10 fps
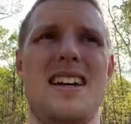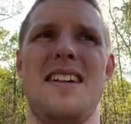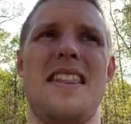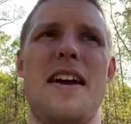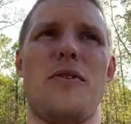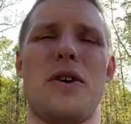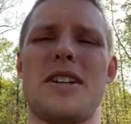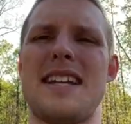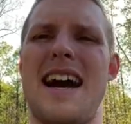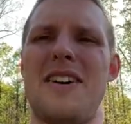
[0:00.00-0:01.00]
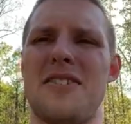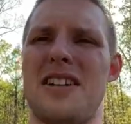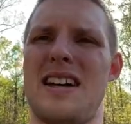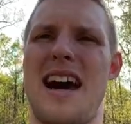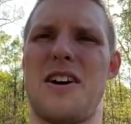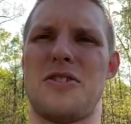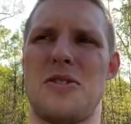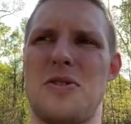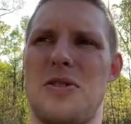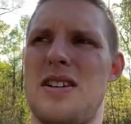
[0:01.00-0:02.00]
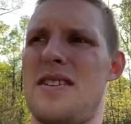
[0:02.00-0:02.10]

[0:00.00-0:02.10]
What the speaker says: They've worked out. I'll do